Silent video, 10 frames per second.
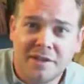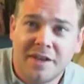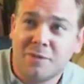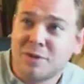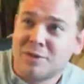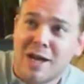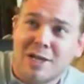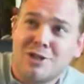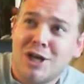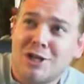Everyone's
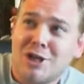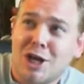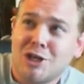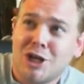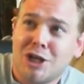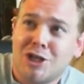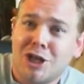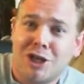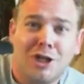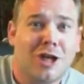like, chicka, chicka, chicka,
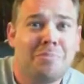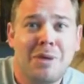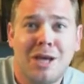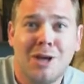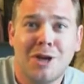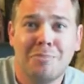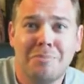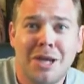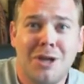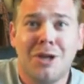chicka, look at me, look at
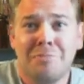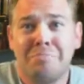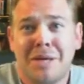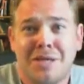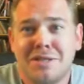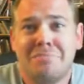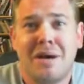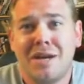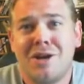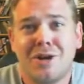me, look at me,
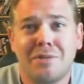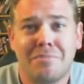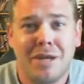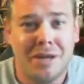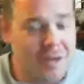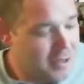somebody look at me.